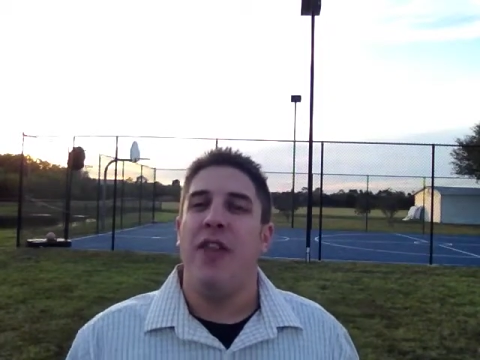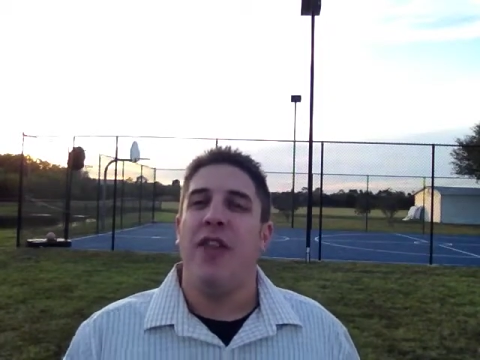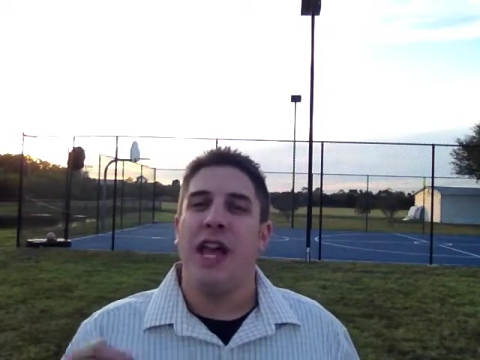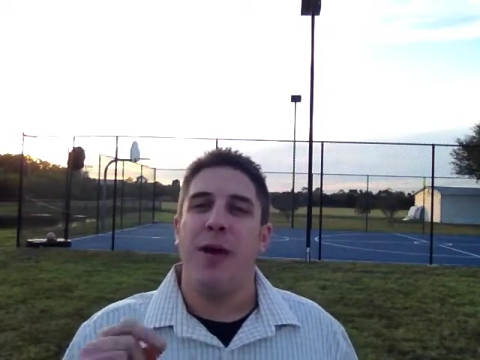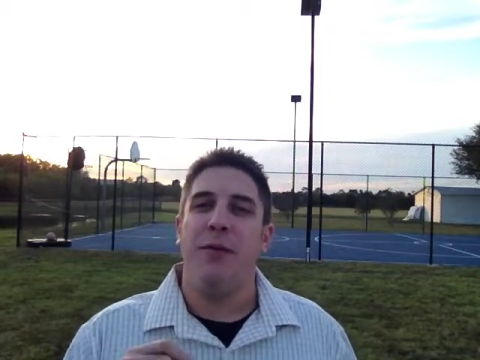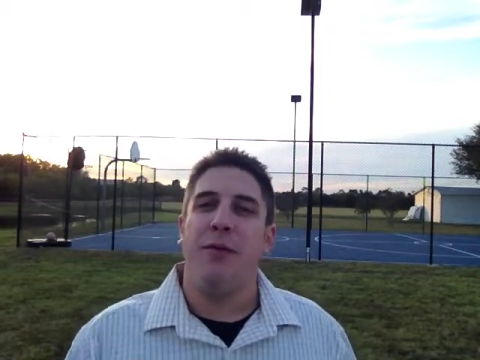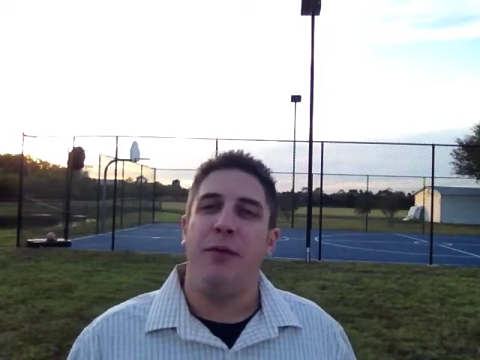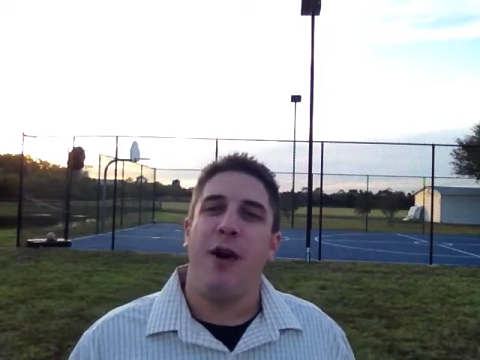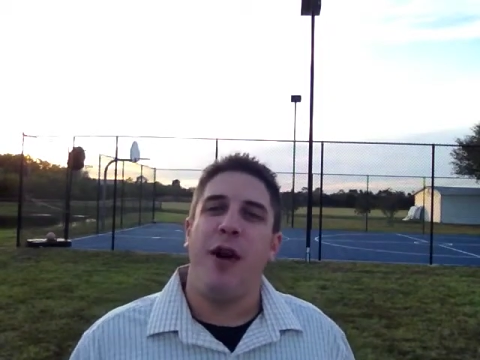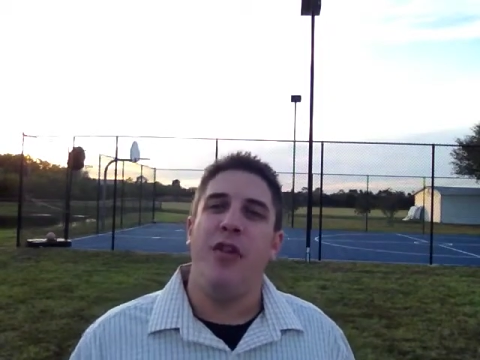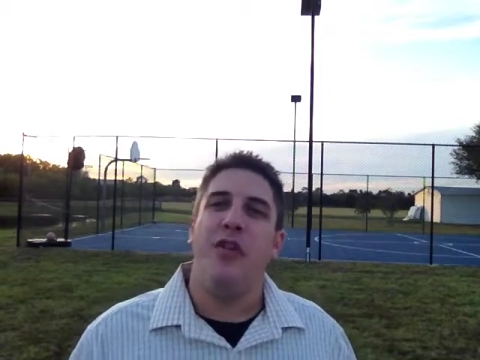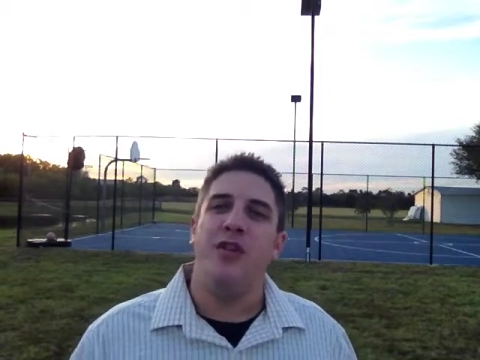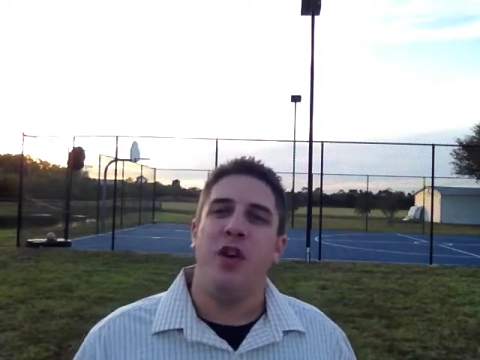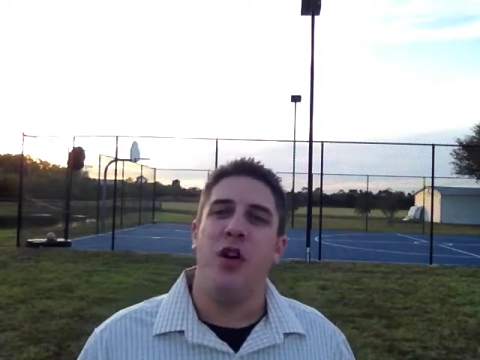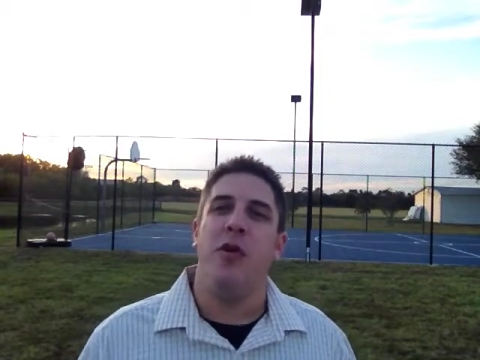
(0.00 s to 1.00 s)
They come from
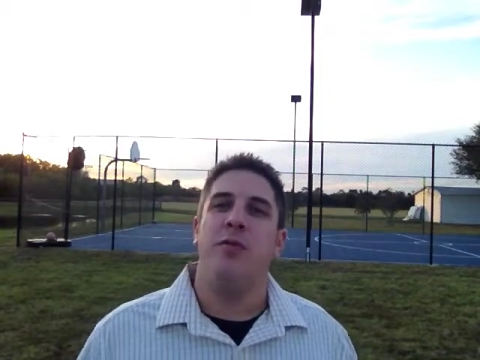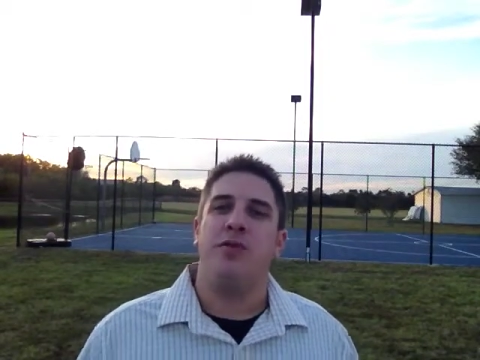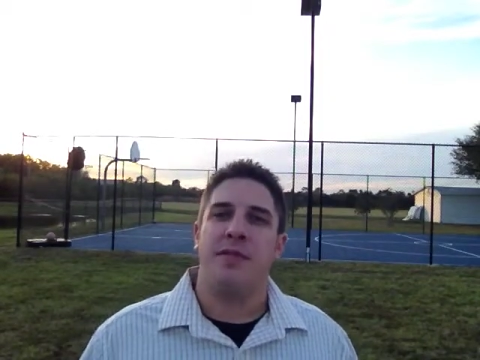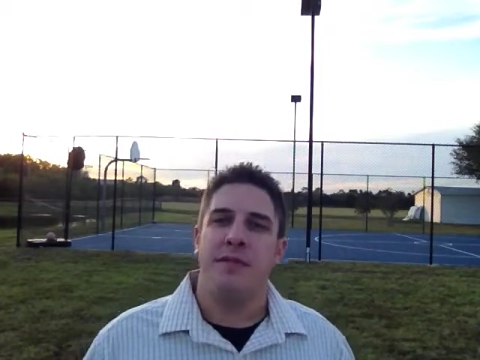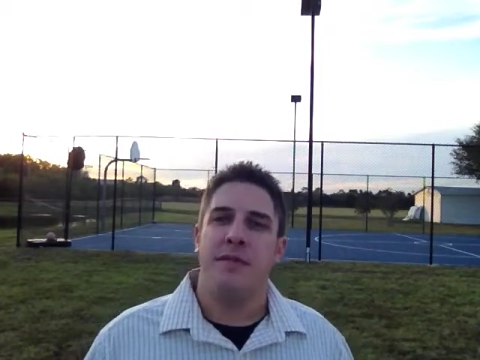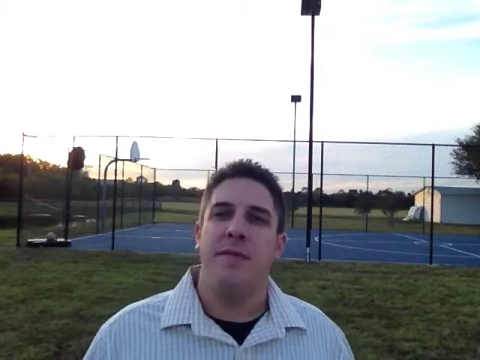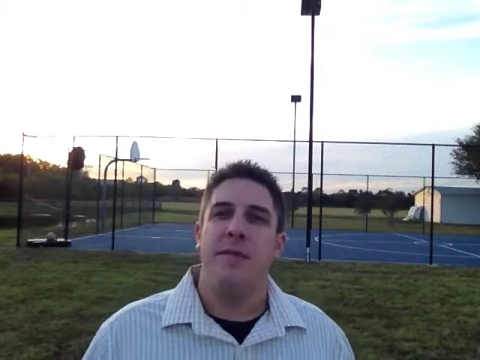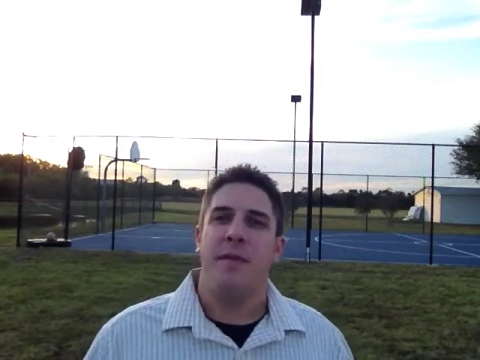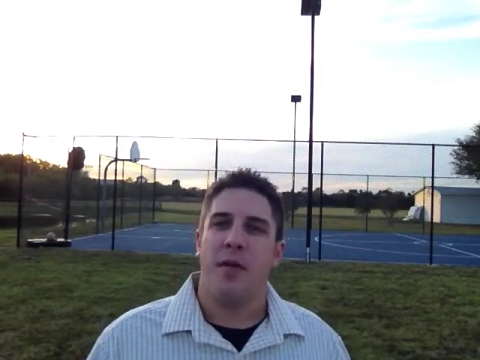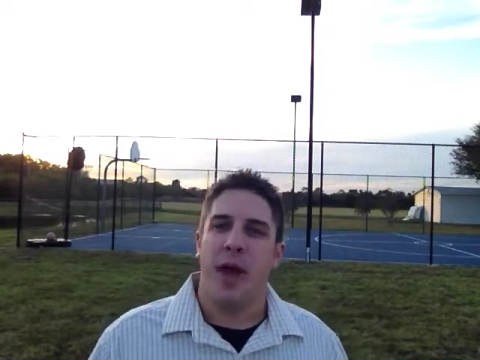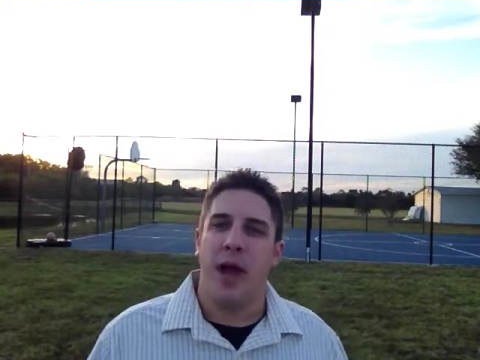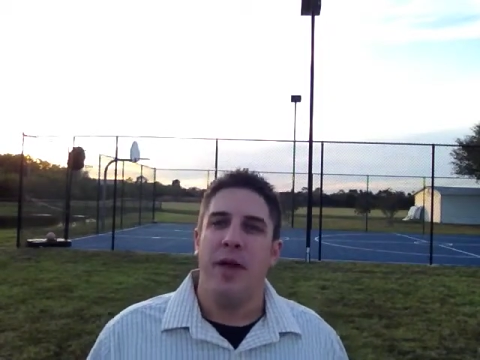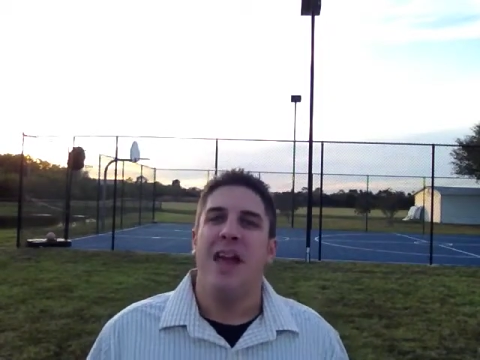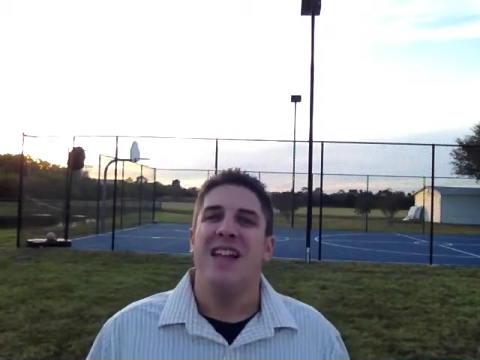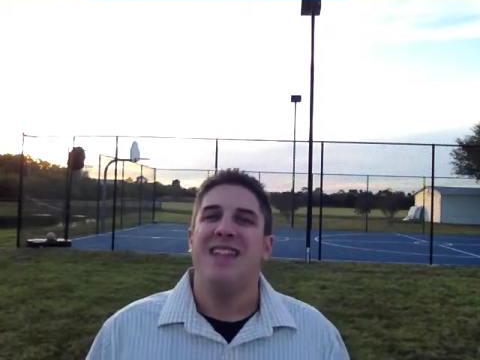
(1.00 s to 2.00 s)
fatherless homes.
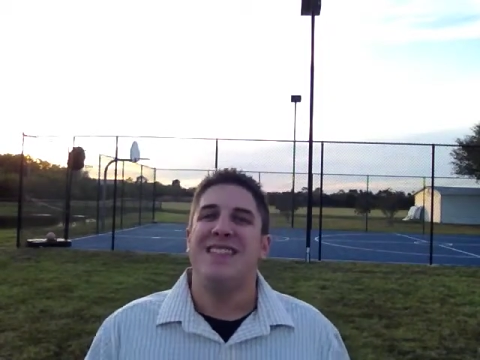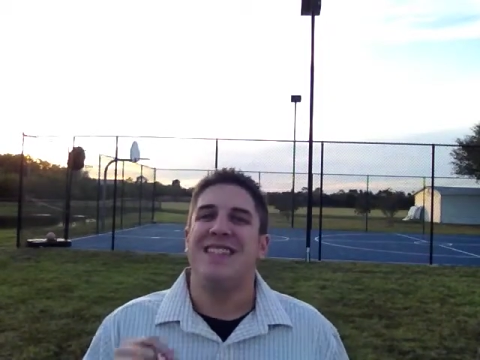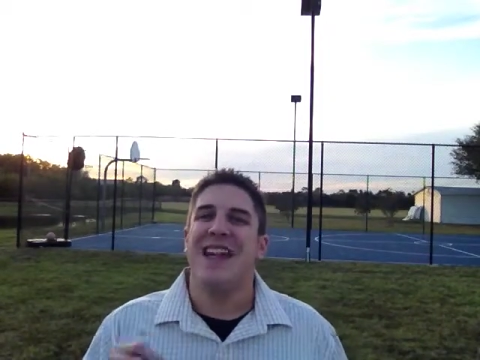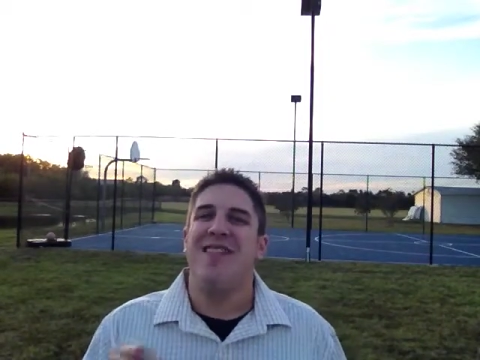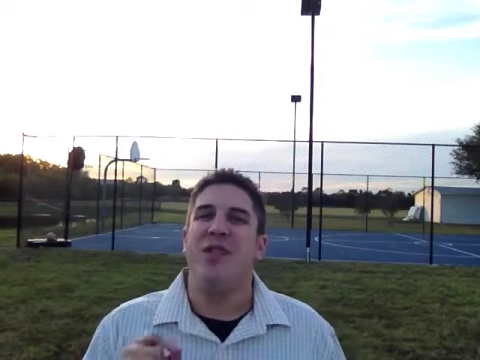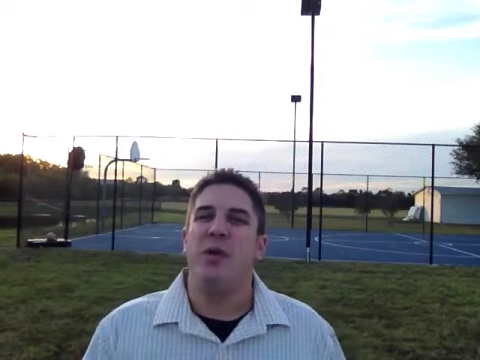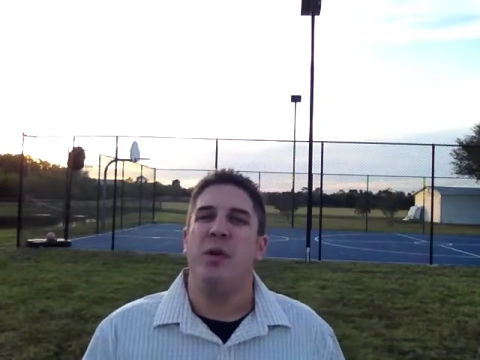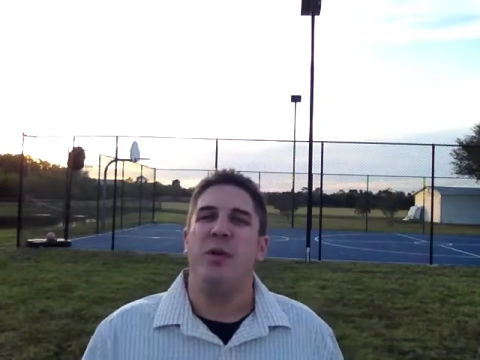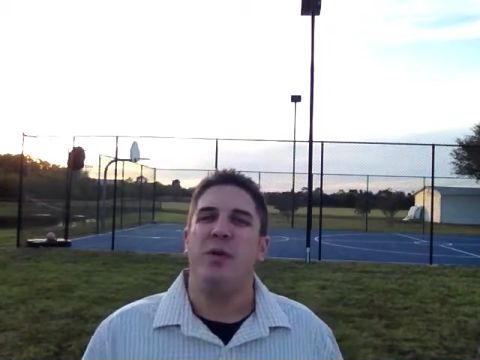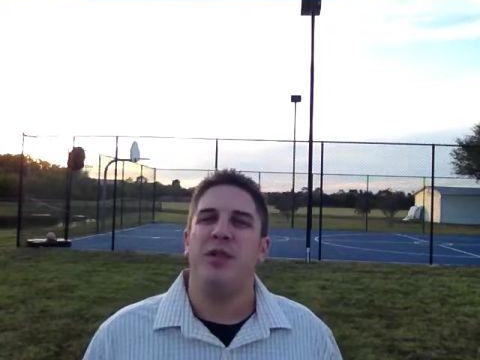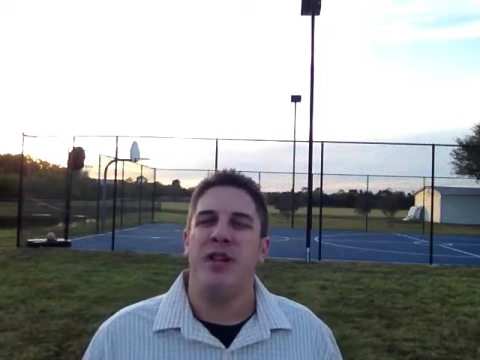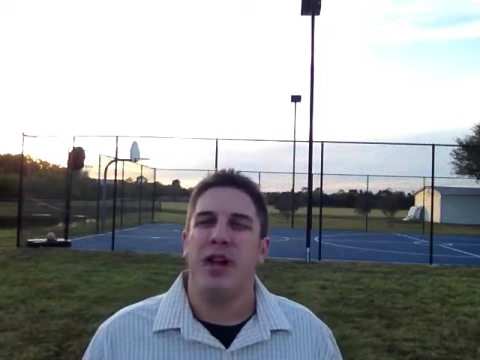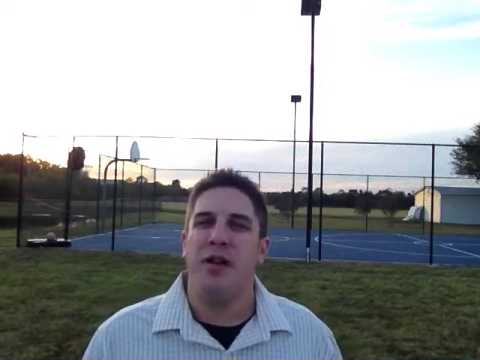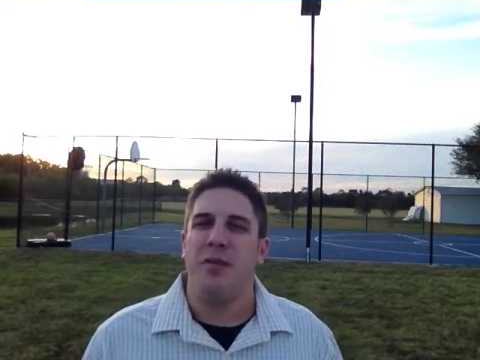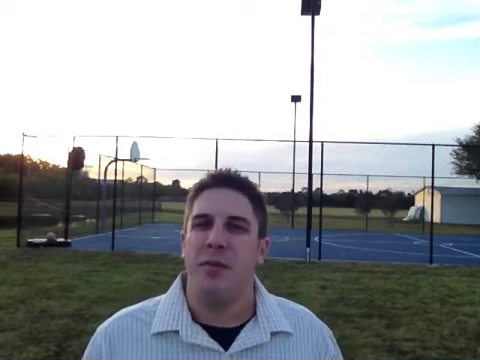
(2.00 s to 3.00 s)
Okay? 71%
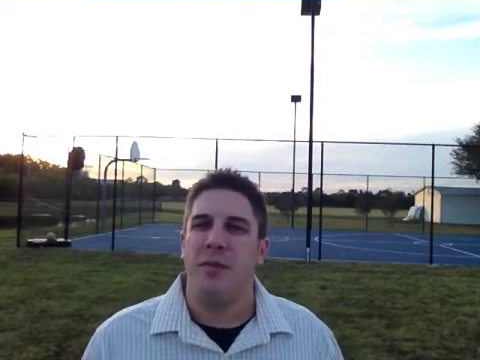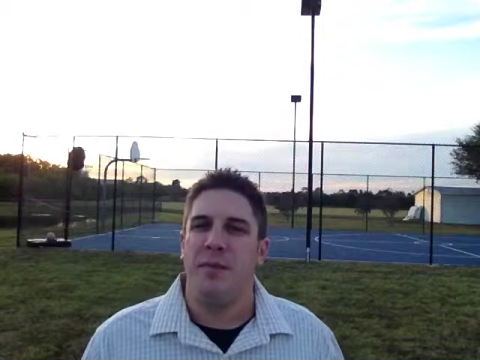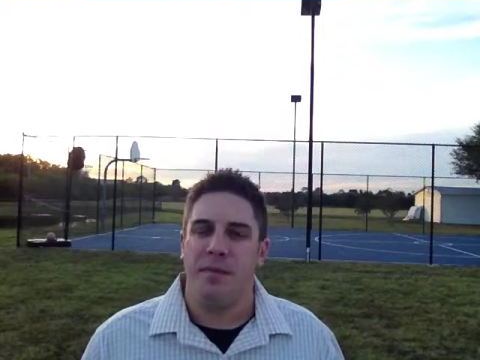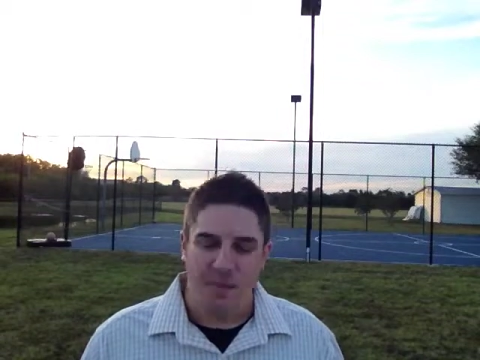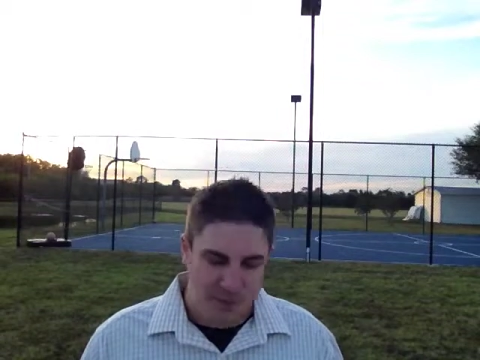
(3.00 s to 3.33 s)
of them.